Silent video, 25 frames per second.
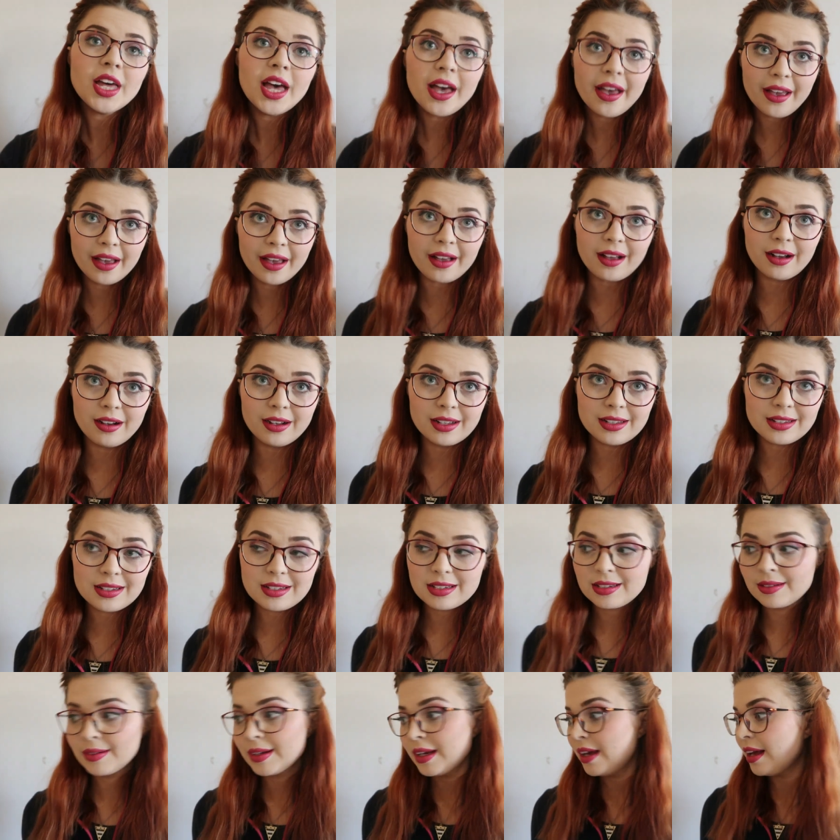Hi
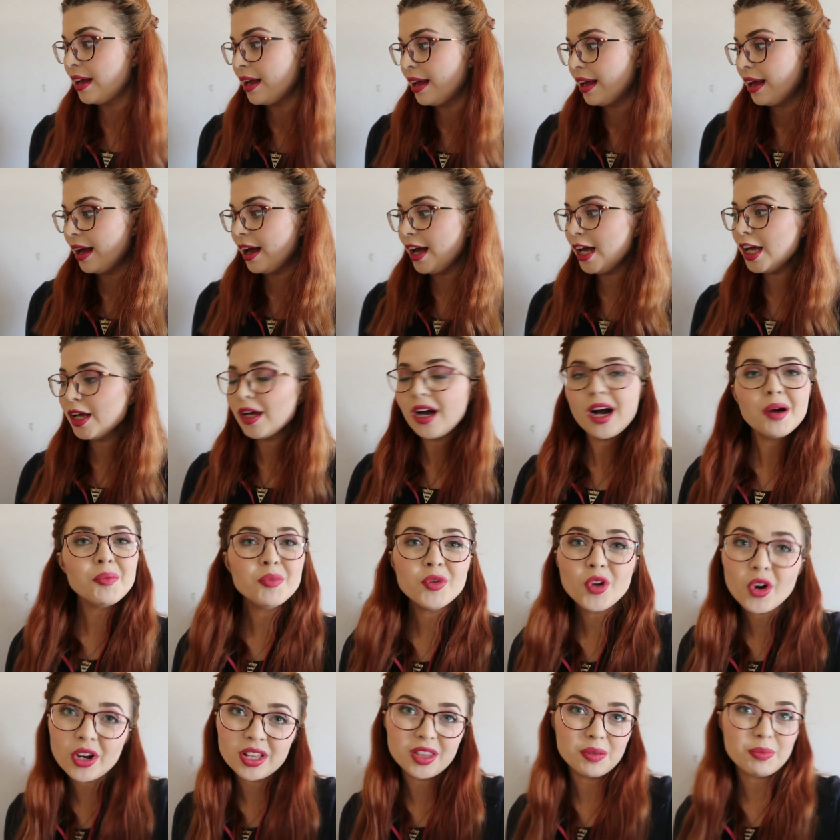guys. I'm
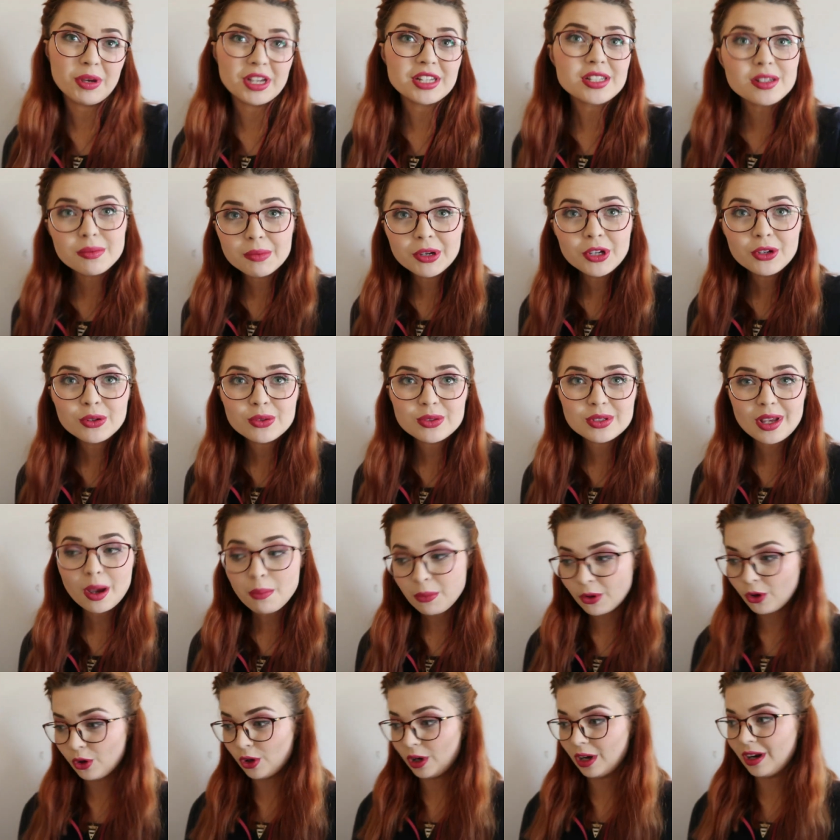not in the best of moods,
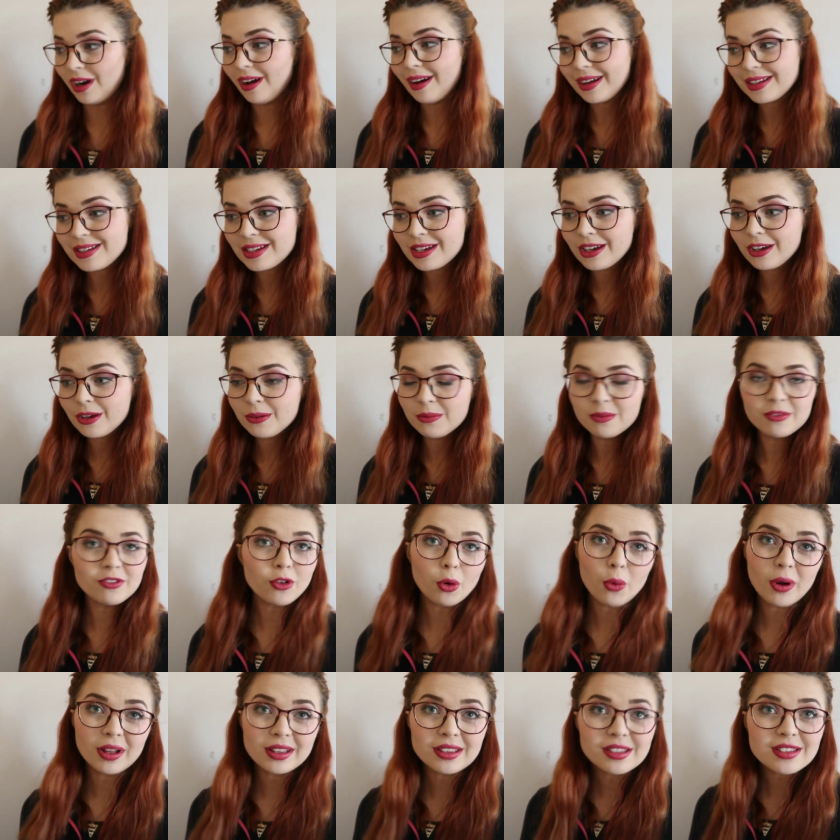I'm not going to lie to you.
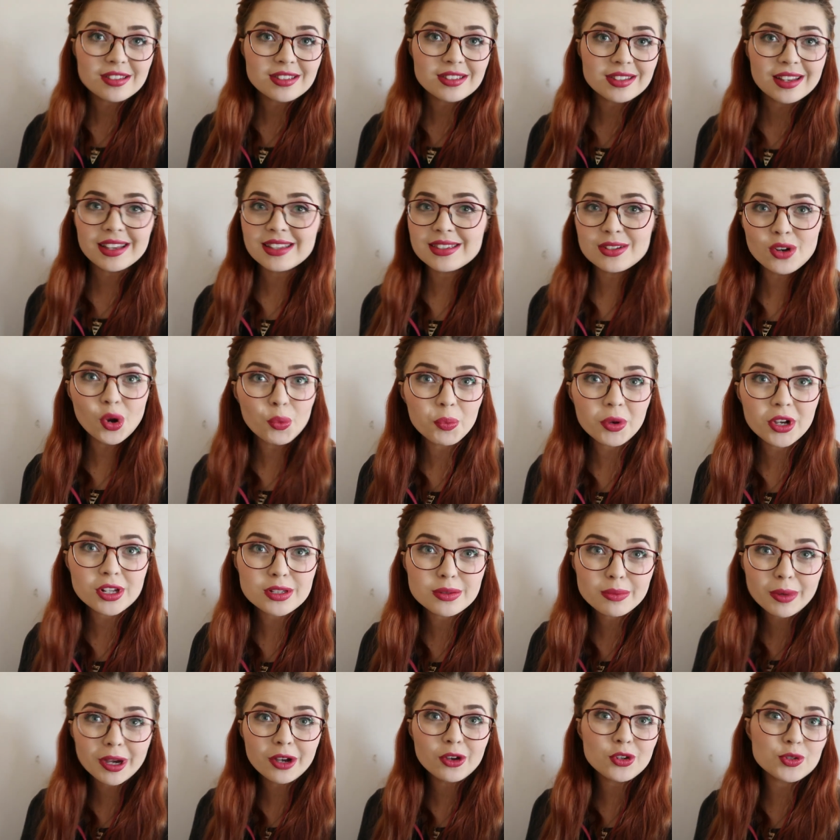For once, it's not because
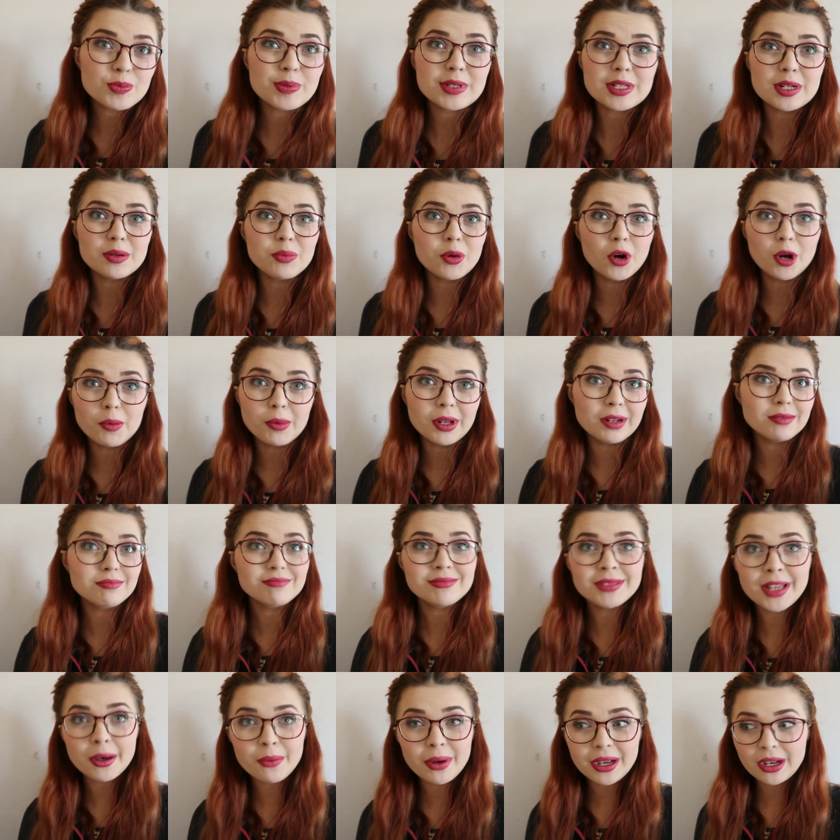of my hospital appointment.
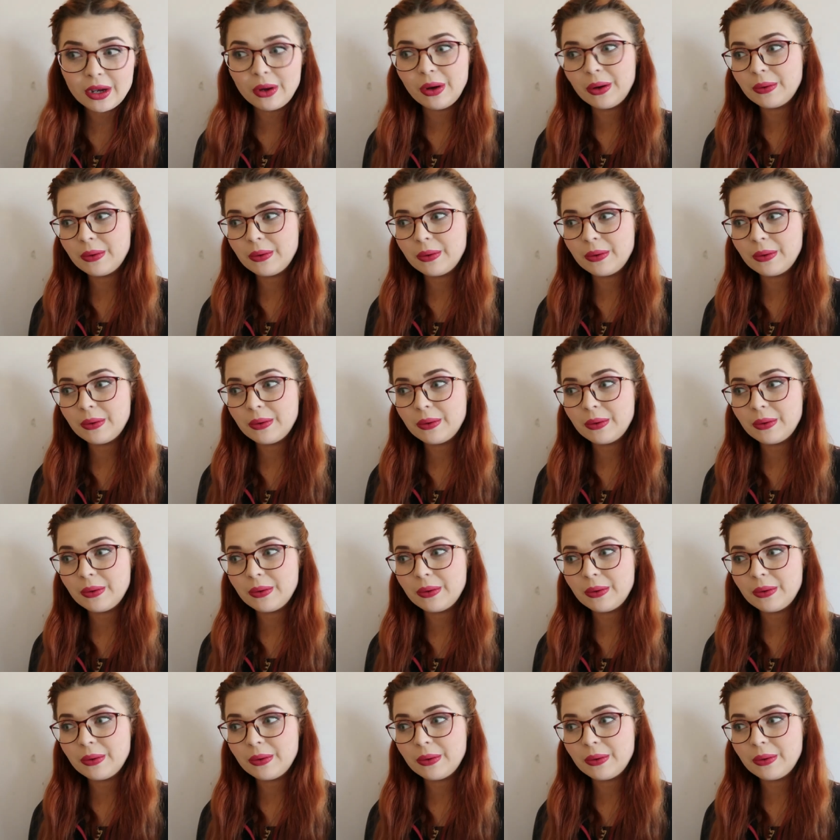That went